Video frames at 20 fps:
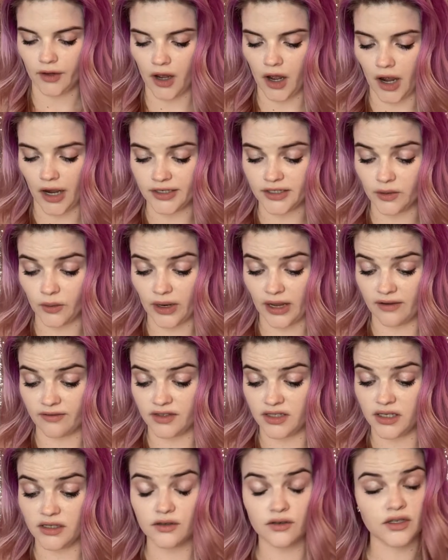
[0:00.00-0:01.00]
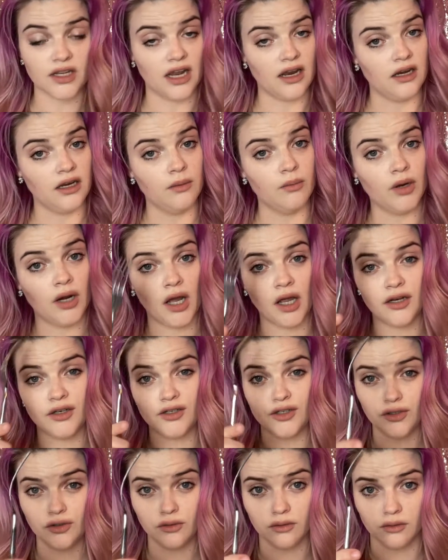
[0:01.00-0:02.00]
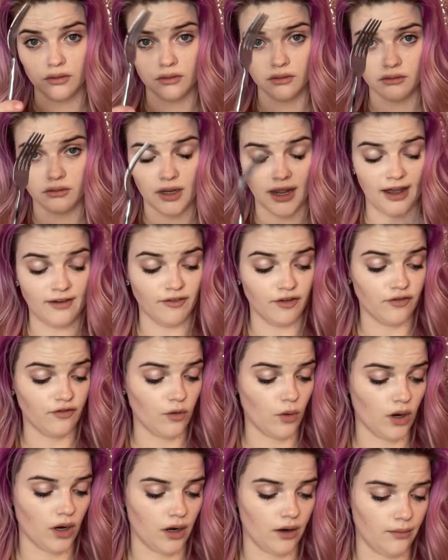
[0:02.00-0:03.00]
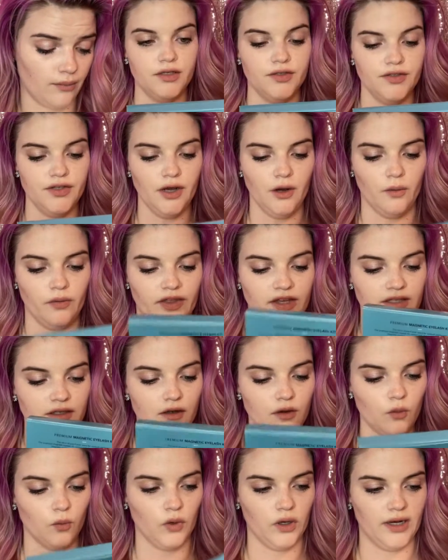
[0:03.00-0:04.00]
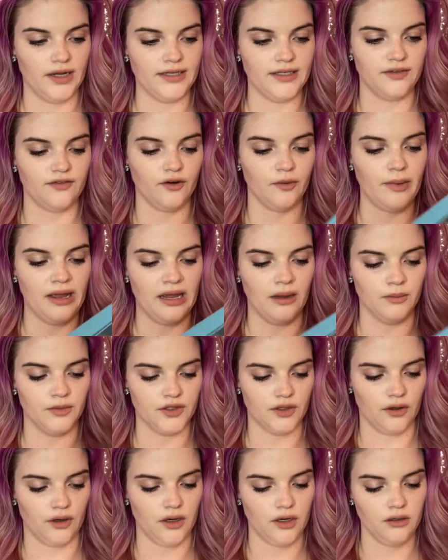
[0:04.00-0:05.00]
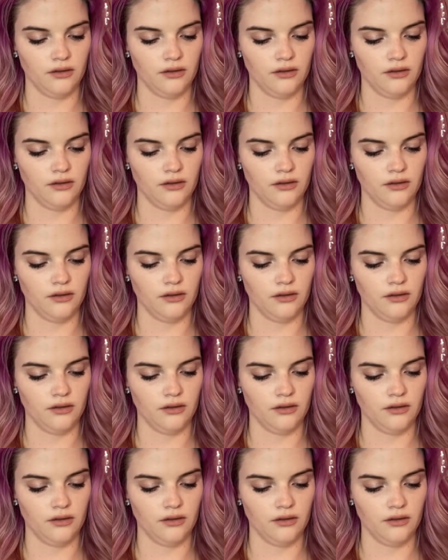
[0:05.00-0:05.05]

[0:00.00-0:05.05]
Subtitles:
I don't have scissors handy, but I do have a fork. So these are the ones from Amazon.